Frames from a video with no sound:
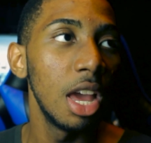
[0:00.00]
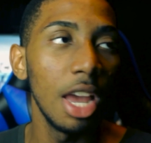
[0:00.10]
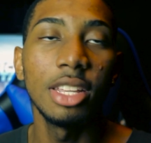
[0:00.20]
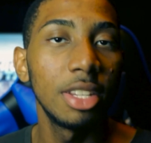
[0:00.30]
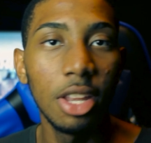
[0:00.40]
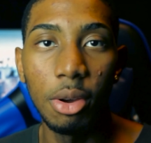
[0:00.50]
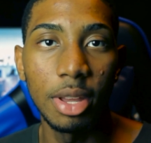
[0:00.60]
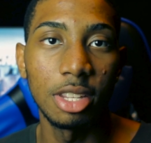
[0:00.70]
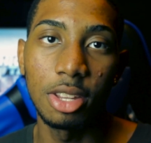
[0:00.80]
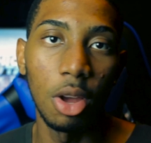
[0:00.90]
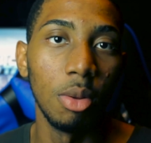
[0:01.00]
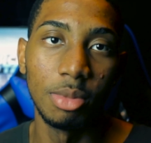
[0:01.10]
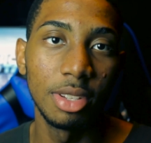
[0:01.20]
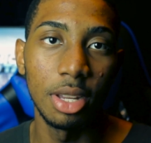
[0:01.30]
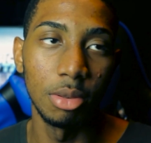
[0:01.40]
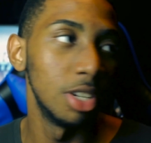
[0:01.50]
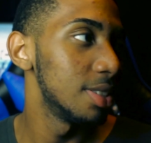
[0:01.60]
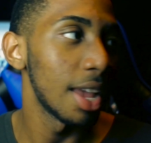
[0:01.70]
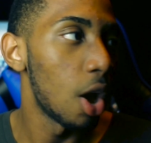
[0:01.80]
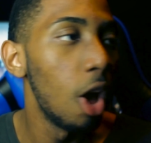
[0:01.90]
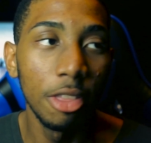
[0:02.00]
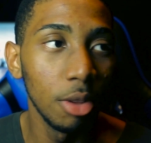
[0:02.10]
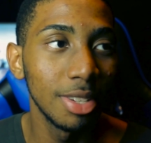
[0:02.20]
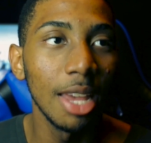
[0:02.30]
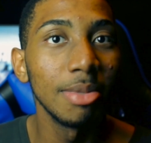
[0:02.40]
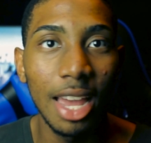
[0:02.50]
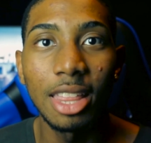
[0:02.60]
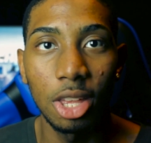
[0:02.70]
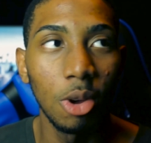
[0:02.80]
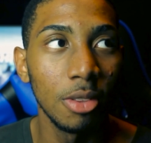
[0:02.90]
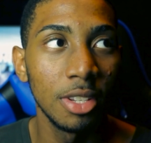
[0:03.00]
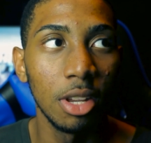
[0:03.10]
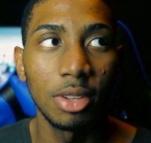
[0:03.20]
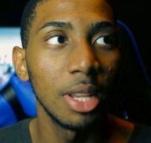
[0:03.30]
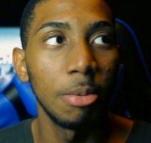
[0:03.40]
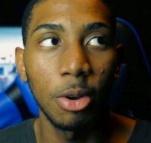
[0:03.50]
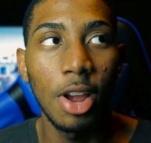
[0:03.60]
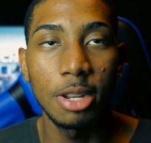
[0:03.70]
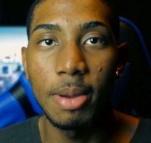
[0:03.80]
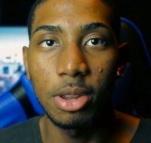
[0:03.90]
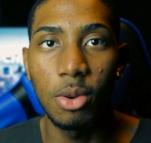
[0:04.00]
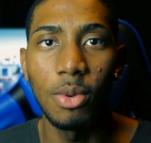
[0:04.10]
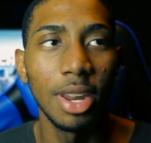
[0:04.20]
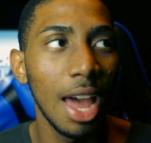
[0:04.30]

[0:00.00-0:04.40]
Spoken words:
It still gets the golden seal, just like all of those games got the golden seal, except for Crash Bandicoot 1,